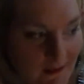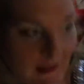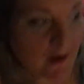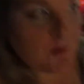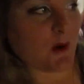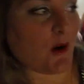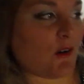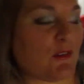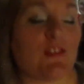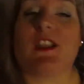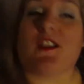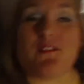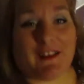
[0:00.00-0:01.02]
Now we're off
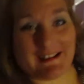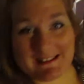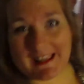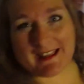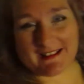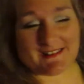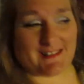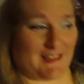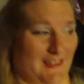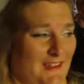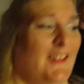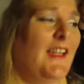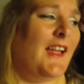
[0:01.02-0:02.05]
to go and find a
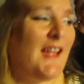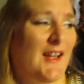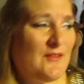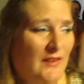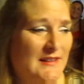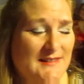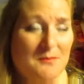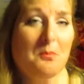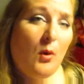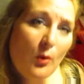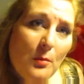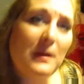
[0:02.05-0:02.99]
taxi and find some more